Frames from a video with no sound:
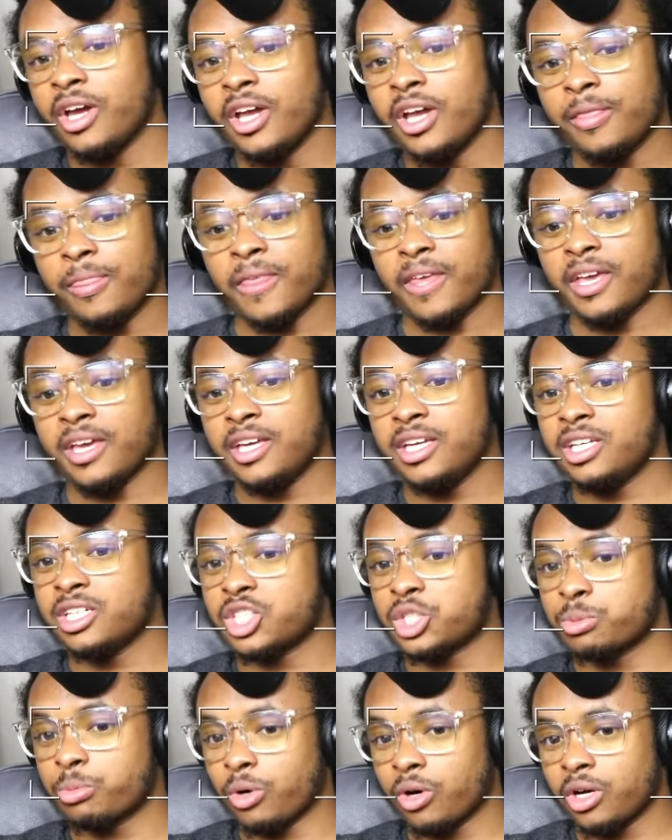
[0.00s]
and he a
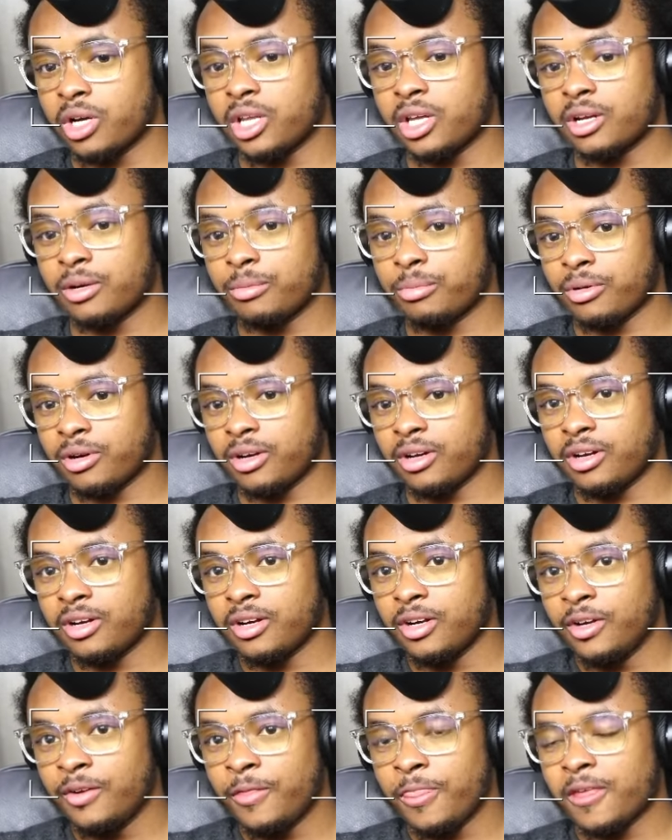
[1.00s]
smart nigga, bro.
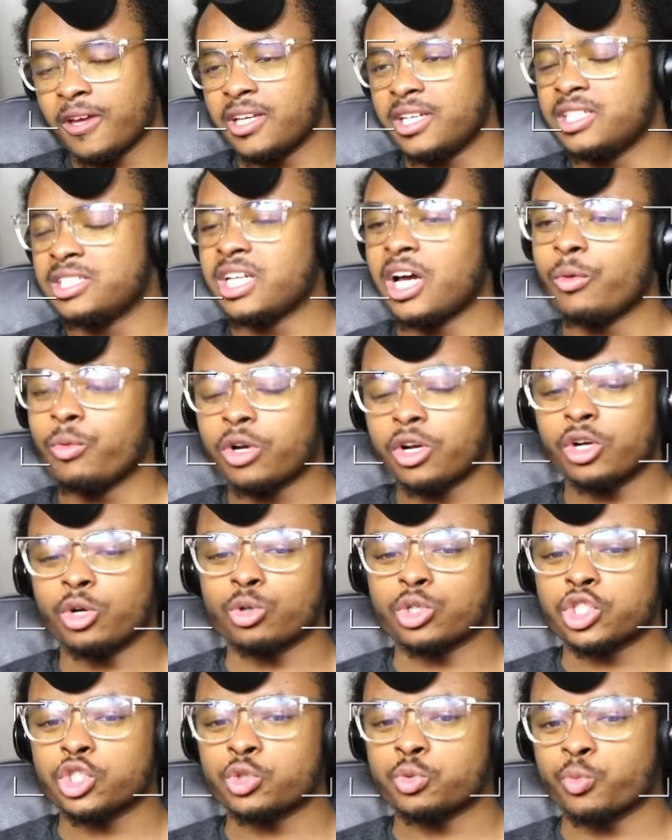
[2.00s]
And he's not one of those
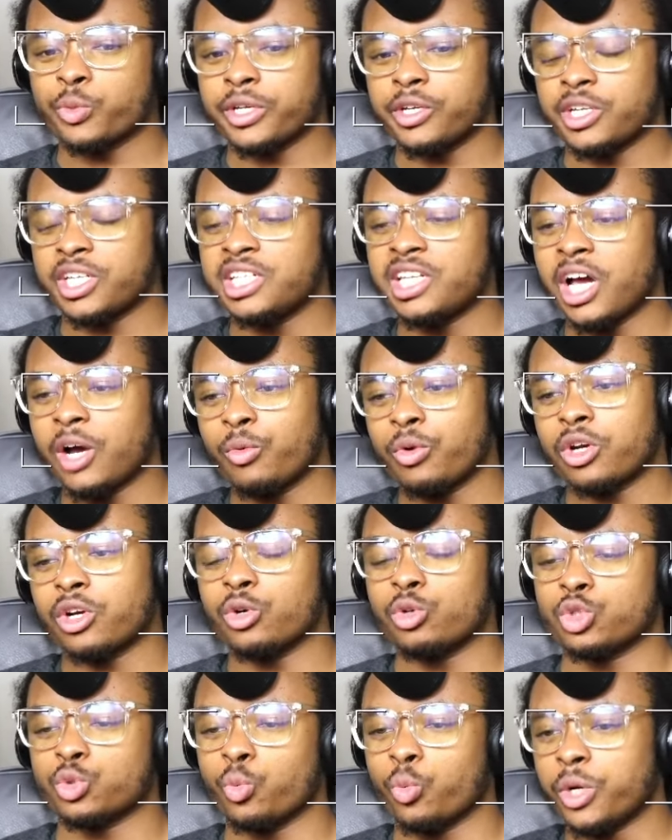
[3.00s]
sweet, he's not one of
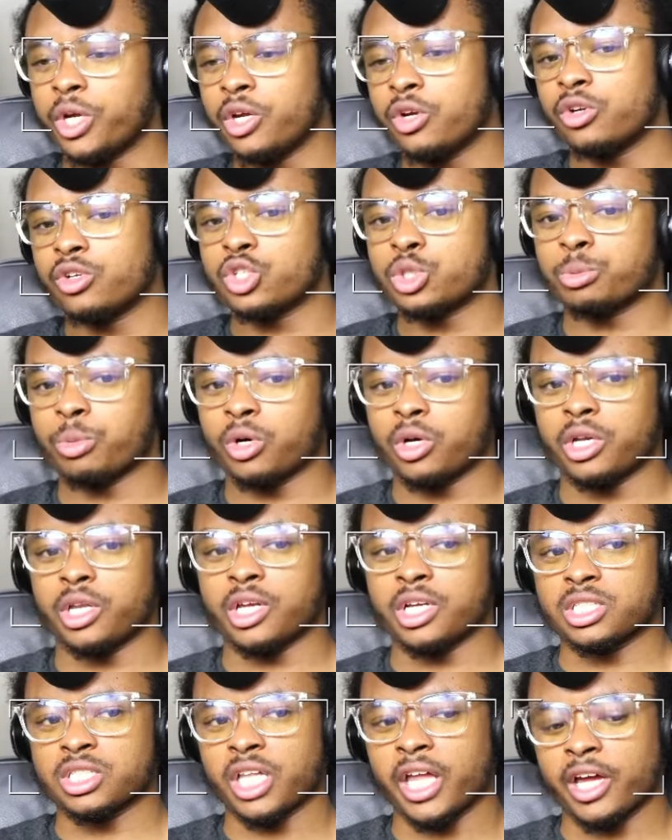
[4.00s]
those weird smart
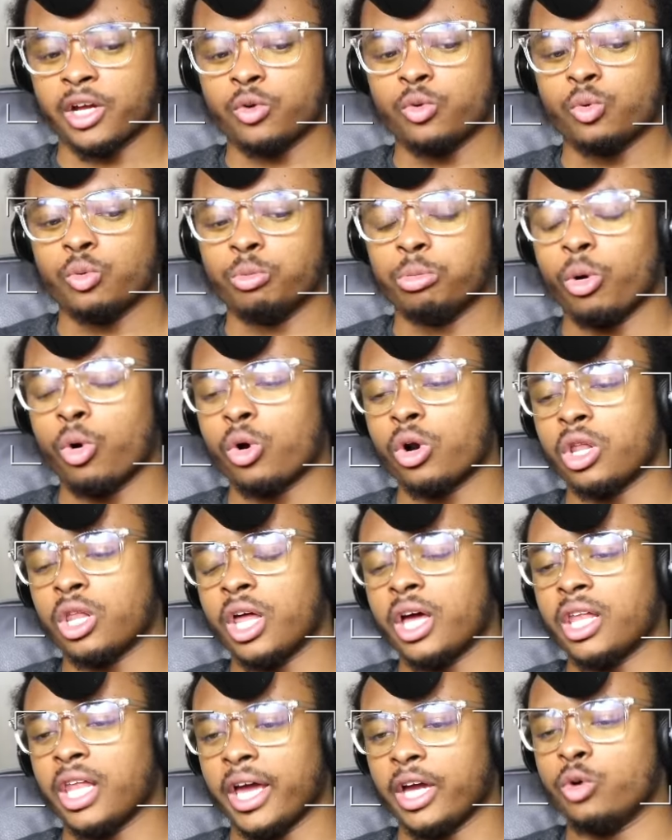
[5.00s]
niggas, like, who borderline,
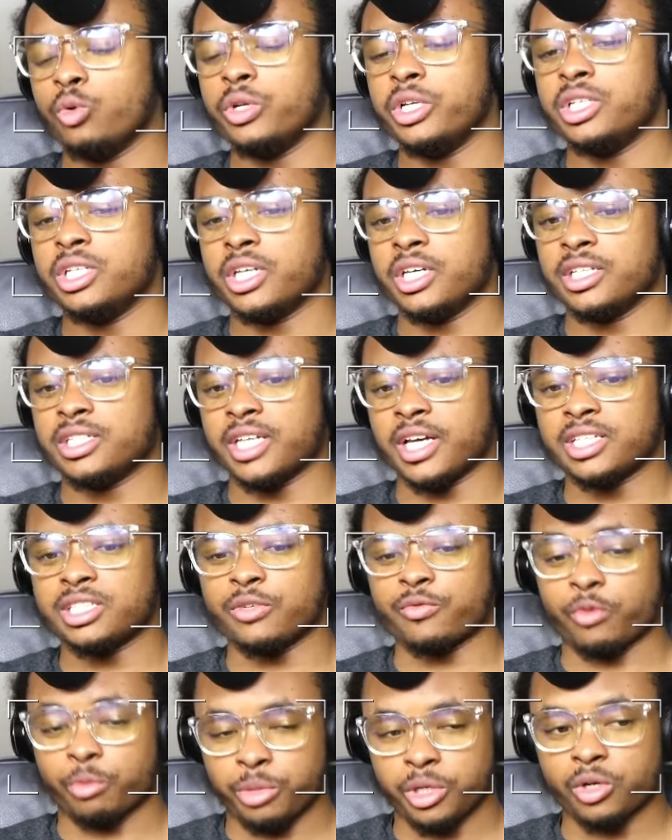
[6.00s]
like, who need to get tested
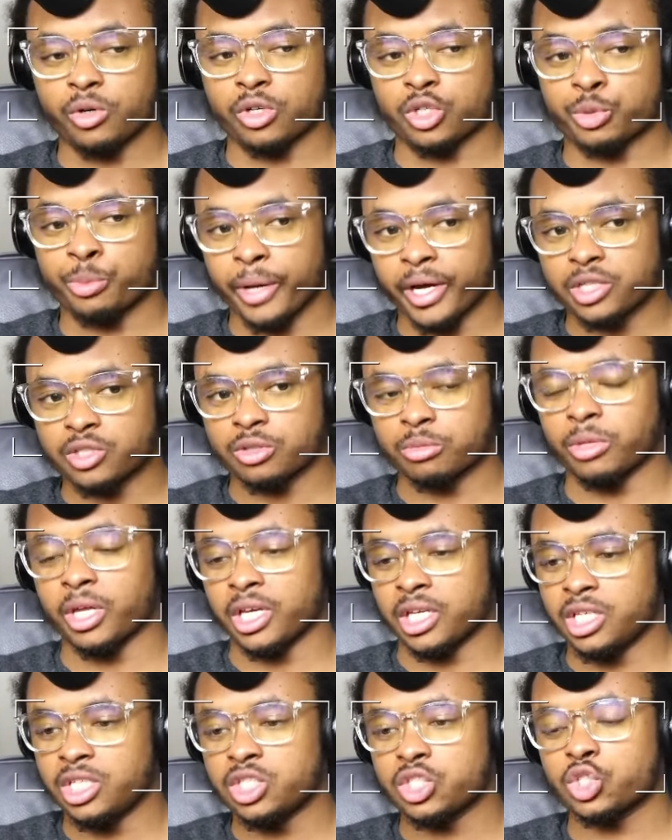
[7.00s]
for being on the spectrum. Like,
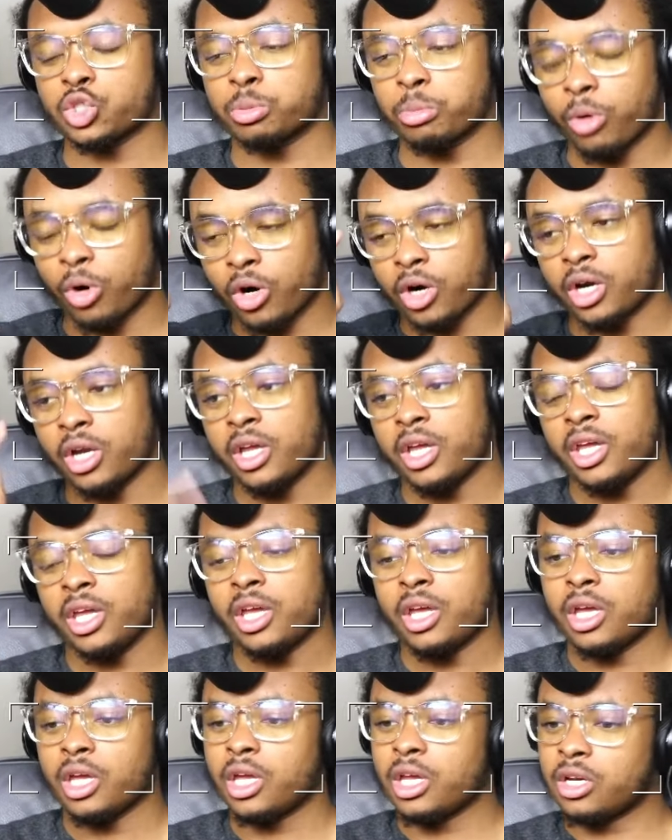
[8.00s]
he's smart
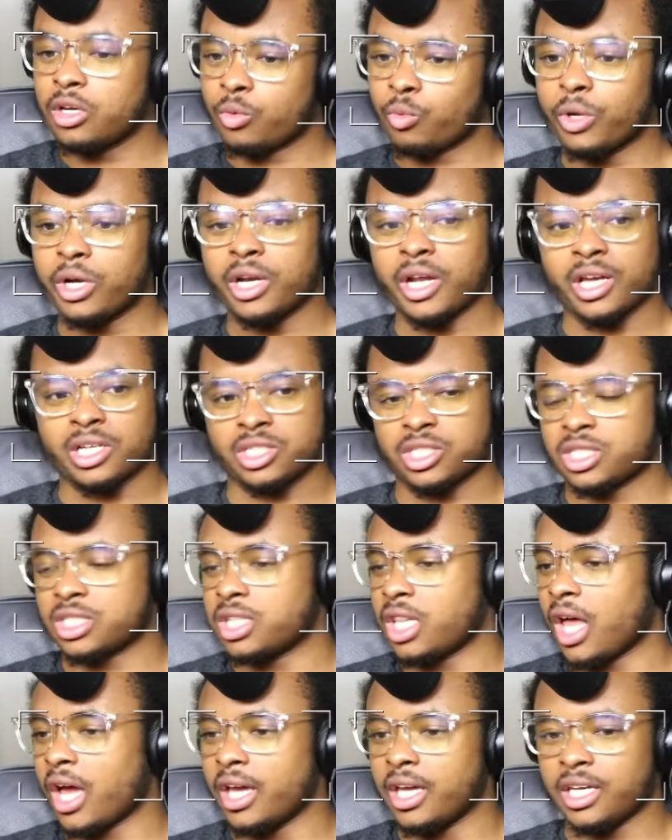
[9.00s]
in a way that's just
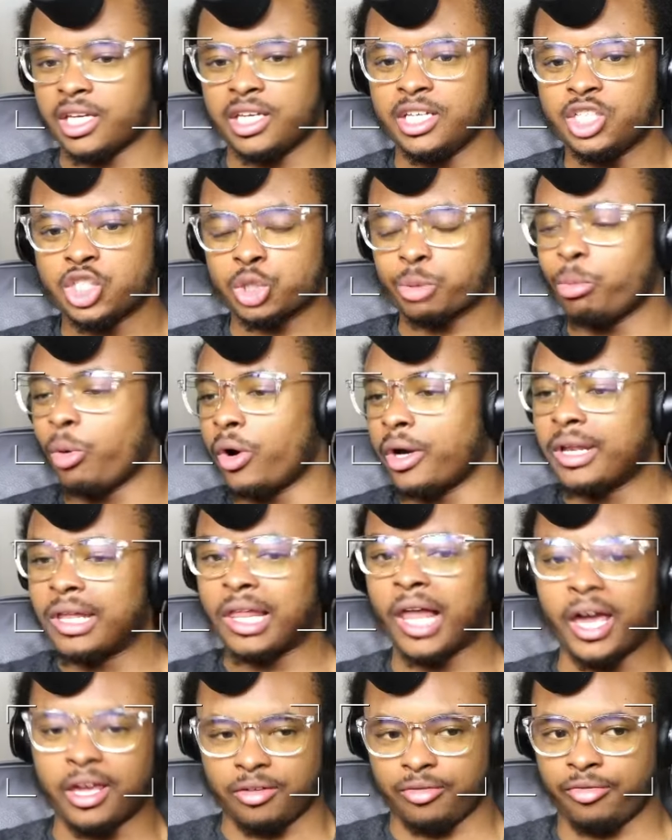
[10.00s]
like, he's smart in
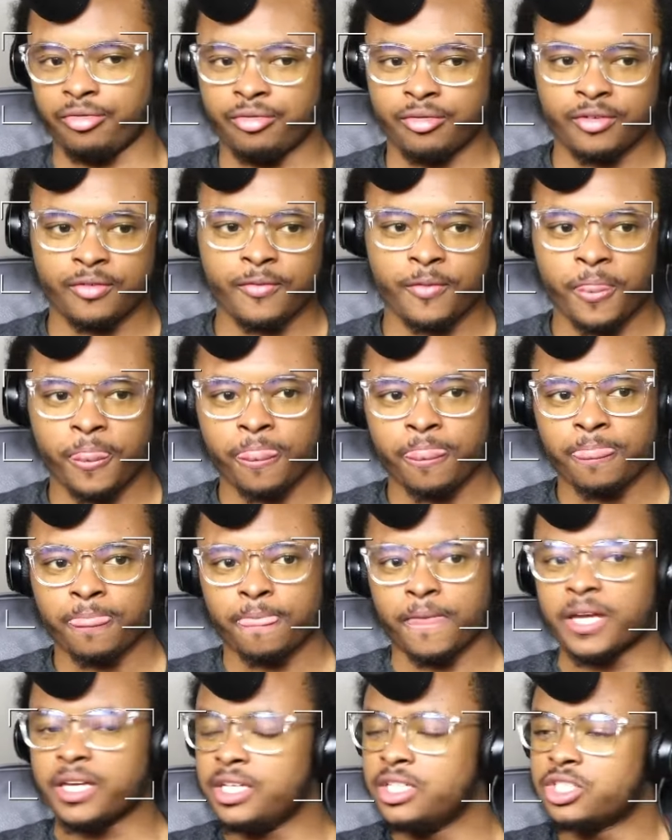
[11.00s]
life.
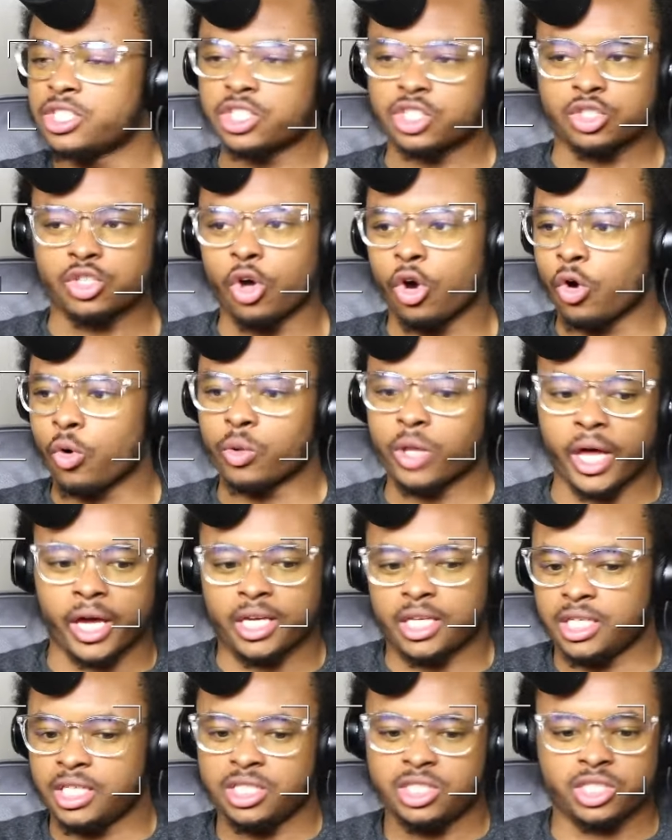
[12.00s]
Like, he just know, like,
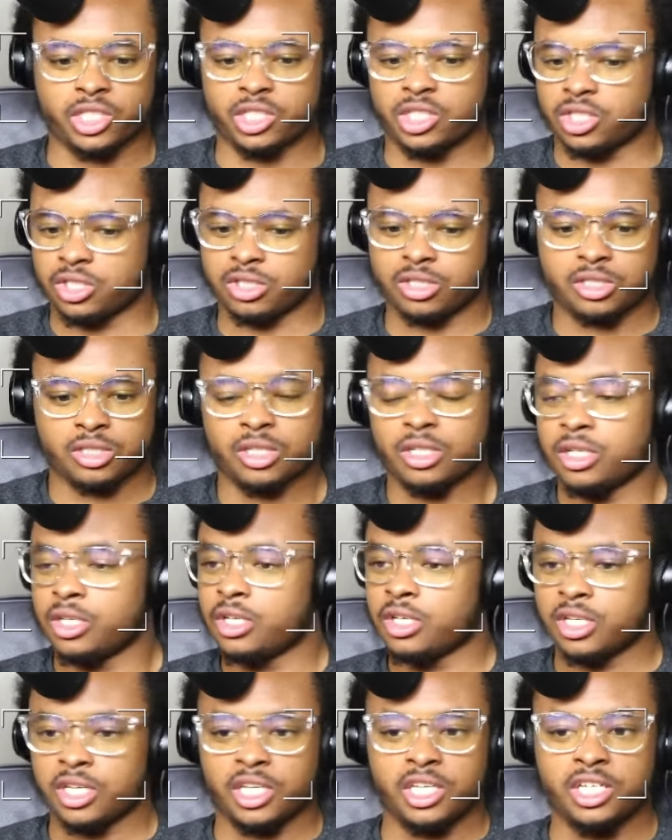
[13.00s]

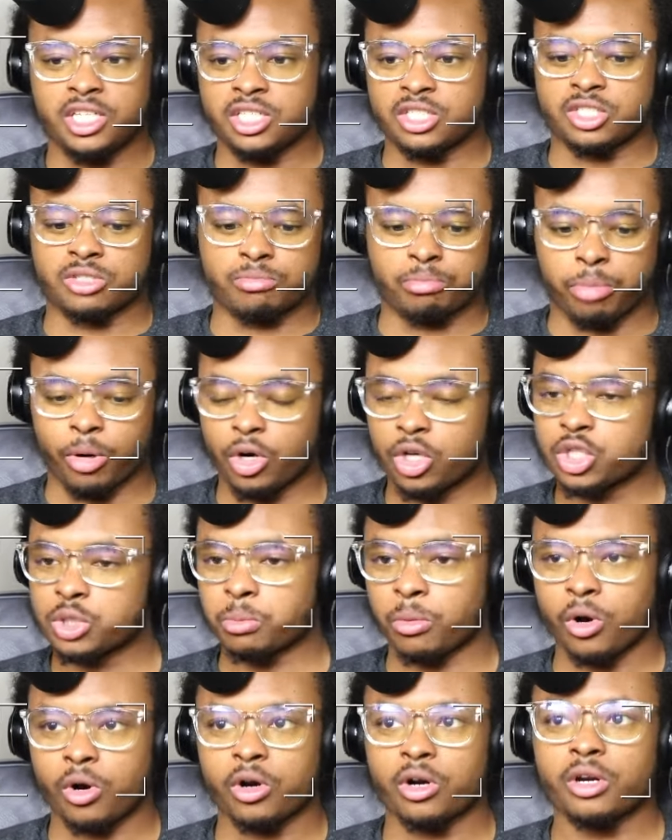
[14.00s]
he's book
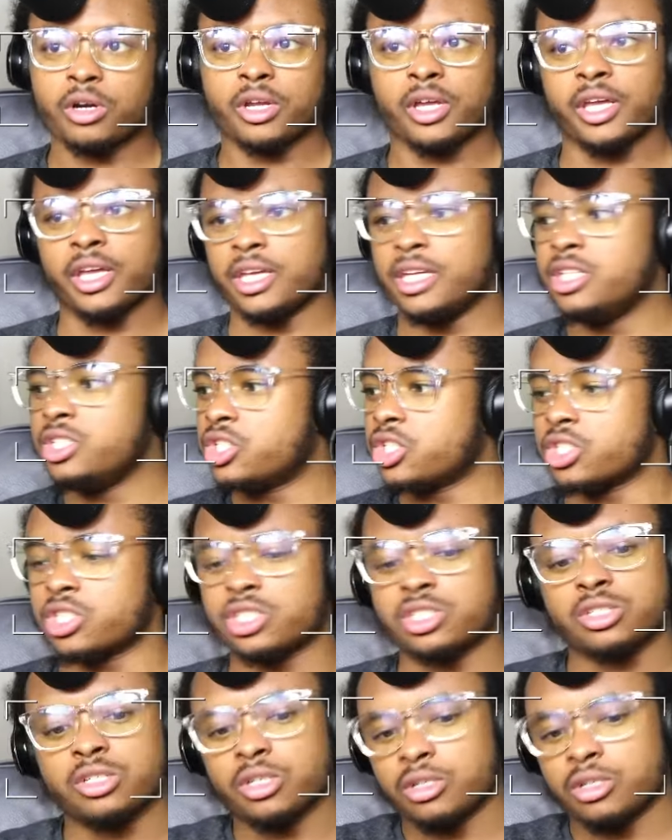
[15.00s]
smart and he just